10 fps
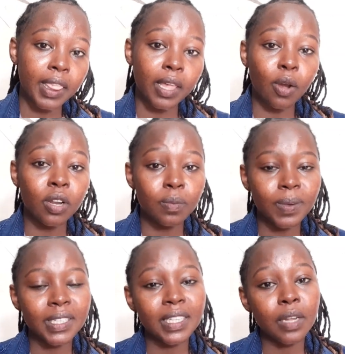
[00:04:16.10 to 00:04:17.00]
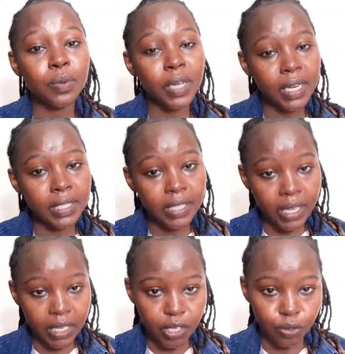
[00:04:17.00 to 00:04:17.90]
The only place that we can
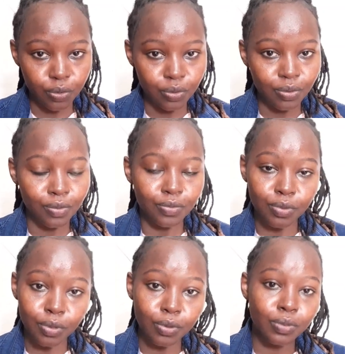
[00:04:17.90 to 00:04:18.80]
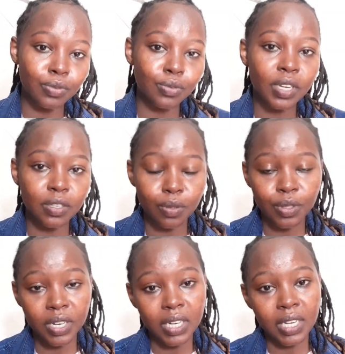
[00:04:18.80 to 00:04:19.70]
take you for those 2 days or
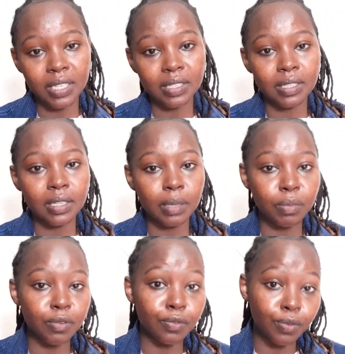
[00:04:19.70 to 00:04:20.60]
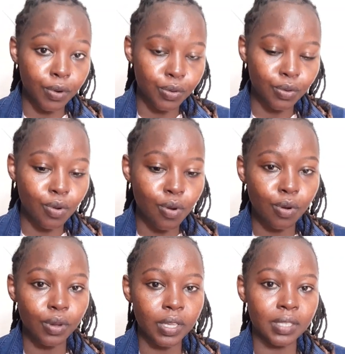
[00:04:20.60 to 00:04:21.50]
3 days before you go
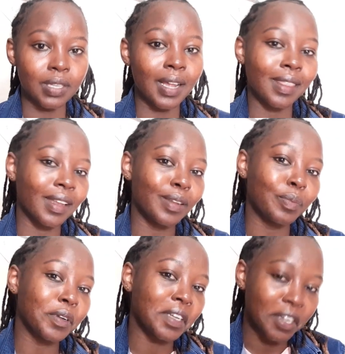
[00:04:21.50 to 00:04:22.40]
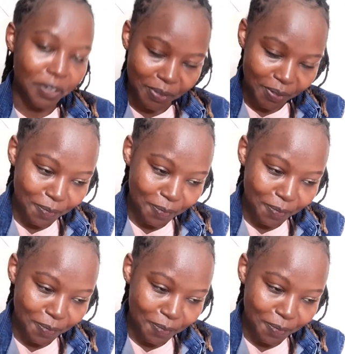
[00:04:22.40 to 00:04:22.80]
is at the deportation.